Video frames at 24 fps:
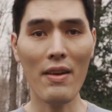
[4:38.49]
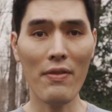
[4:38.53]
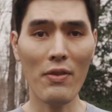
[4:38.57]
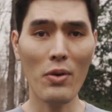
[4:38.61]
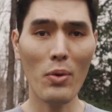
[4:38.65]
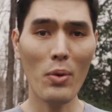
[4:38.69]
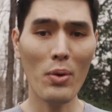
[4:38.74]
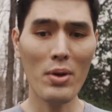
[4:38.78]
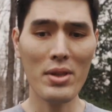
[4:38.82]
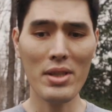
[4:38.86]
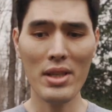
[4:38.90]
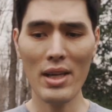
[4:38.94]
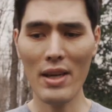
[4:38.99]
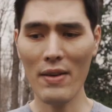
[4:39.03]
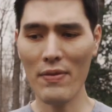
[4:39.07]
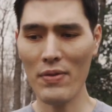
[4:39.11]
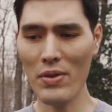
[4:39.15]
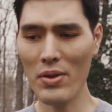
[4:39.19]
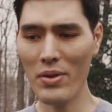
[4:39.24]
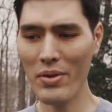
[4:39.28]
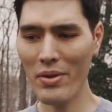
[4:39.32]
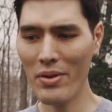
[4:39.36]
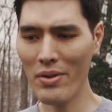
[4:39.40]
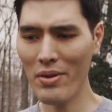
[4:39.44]
of course, if
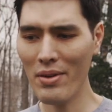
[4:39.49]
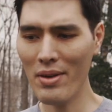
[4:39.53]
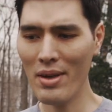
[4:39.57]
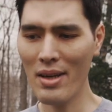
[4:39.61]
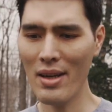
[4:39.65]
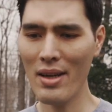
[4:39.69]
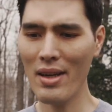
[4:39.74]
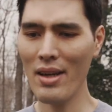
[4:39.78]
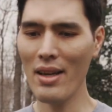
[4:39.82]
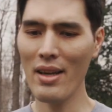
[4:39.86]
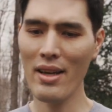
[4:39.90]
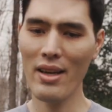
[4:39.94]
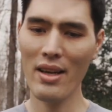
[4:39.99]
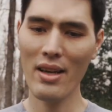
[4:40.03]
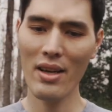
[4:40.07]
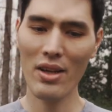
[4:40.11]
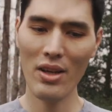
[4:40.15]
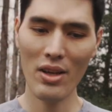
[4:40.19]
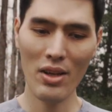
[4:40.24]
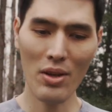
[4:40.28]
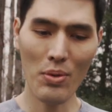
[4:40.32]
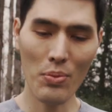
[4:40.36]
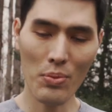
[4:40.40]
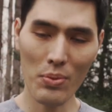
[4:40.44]
you're
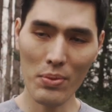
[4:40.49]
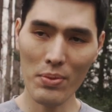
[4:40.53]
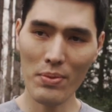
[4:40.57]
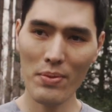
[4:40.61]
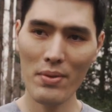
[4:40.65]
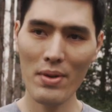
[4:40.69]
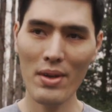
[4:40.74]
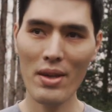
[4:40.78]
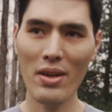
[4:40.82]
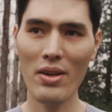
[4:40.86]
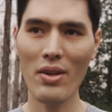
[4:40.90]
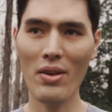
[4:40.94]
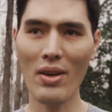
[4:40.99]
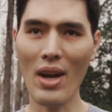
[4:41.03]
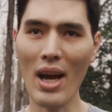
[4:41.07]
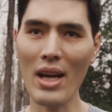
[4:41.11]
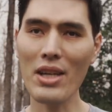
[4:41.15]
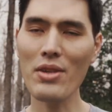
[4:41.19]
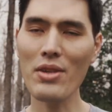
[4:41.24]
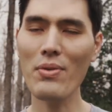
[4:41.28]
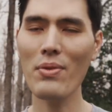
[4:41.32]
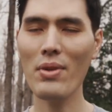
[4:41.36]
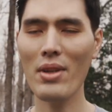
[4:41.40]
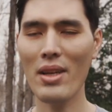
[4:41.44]

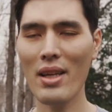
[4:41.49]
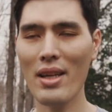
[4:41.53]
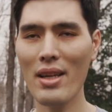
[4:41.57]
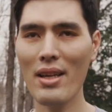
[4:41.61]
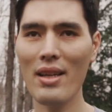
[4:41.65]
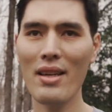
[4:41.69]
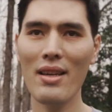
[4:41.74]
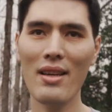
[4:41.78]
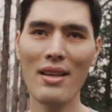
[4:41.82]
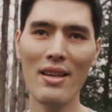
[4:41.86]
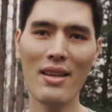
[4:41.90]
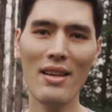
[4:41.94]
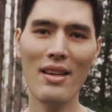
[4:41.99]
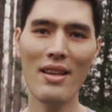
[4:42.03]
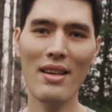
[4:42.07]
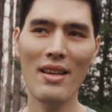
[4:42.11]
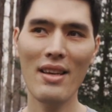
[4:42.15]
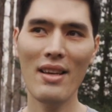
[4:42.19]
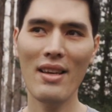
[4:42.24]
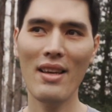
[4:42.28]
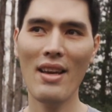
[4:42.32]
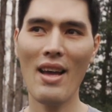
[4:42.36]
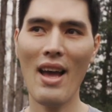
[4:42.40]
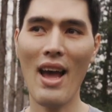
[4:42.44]
not really
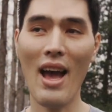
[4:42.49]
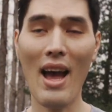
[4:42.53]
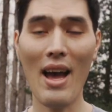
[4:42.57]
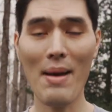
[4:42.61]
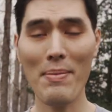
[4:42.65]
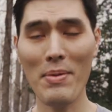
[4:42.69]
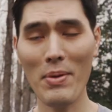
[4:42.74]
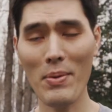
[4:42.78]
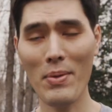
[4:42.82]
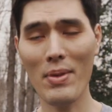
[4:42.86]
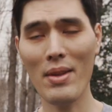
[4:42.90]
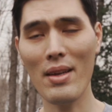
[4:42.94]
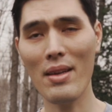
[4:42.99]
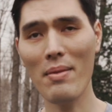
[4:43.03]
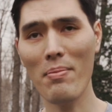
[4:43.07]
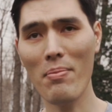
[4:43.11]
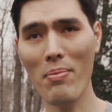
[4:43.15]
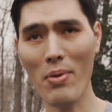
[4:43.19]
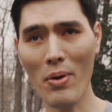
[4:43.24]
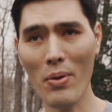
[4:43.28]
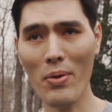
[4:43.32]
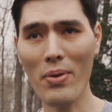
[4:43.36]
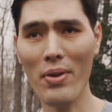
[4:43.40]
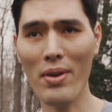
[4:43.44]
happy with
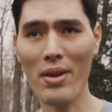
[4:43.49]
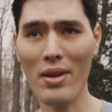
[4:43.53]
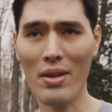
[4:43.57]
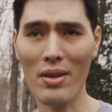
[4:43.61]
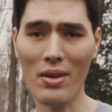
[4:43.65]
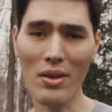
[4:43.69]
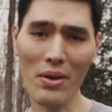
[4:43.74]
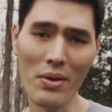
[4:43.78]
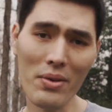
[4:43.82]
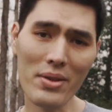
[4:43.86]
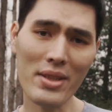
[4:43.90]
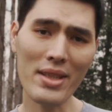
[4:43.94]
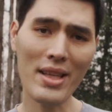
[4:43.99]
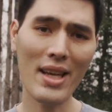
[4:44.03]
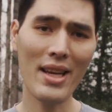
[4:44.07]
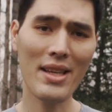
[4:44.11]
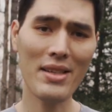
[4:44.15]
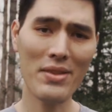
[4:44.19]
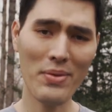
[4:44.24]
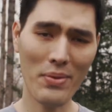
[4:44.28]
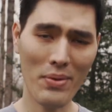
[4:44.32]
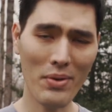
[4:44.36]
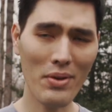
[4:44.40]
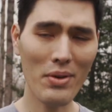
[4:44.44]
both a closed stance
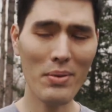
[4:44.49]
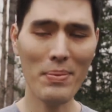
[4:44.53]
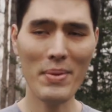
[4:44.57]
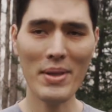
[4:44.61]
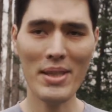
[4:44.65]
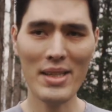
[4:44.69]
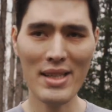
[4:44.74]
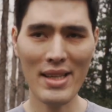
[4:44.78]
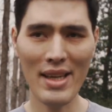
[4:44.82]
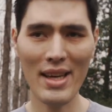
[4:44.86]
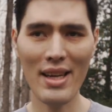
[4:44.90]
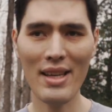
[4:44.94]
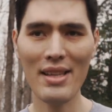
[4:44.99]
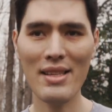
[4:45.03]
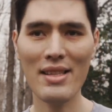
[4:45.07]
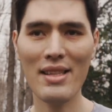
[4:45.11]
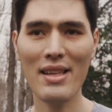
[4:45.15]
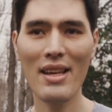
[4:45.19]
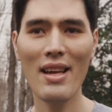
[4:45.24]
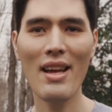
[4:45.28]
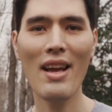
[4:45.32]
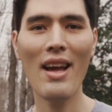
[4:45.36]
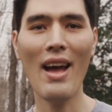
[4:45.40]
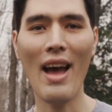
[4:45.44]
or an open stance,
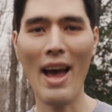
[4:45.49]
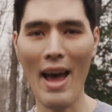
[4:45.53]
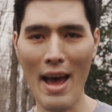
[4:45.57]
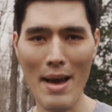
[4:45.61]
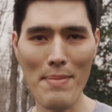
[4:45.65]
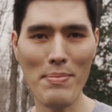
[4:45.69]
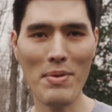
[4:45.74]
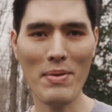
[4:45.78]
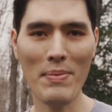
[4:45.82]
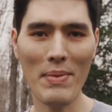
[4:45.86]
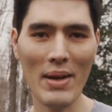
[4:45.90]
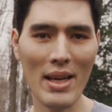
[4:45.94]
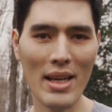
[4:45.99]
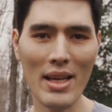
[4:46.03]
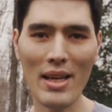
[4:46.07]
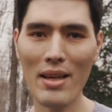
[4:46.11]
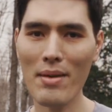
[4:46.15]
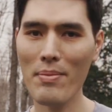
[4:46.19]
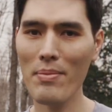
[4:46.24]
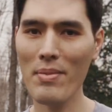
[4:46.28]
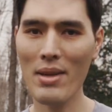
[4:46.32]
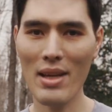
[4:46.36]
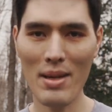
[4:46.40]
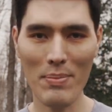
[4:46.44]
a happy
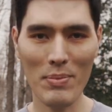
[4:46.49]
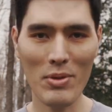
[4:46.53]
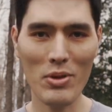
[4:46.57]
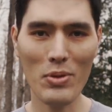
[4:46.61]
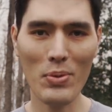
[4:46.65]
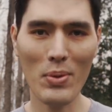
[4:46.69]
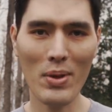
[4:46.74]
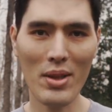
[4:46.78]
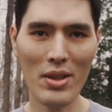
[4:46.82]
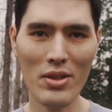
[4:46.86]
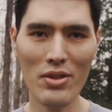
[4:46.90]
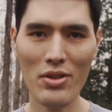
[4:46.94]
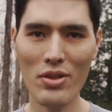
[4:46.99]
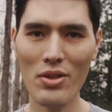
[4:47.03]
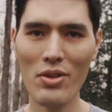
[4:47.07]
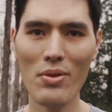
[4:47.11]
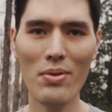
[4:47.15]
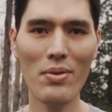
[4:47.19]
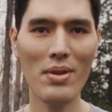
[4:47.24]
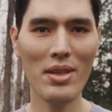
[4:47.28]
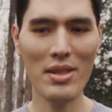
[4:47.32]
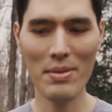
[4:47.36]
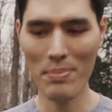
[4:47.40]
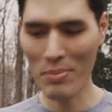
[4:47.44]
medium in between the two
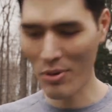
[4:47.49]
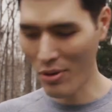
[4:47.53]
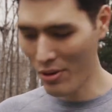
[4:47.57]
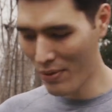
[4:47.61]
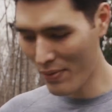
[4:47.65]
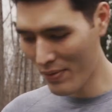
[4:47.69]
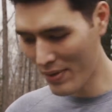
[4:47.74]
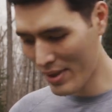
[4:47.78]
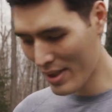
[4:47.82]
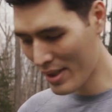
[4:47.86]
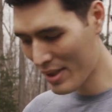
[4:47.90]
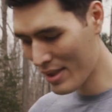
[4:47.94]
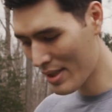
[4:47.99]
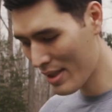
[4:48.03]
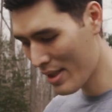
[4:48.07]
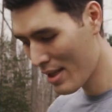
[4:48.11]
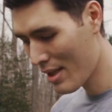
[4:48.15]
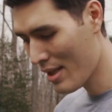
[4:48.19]
is perfect.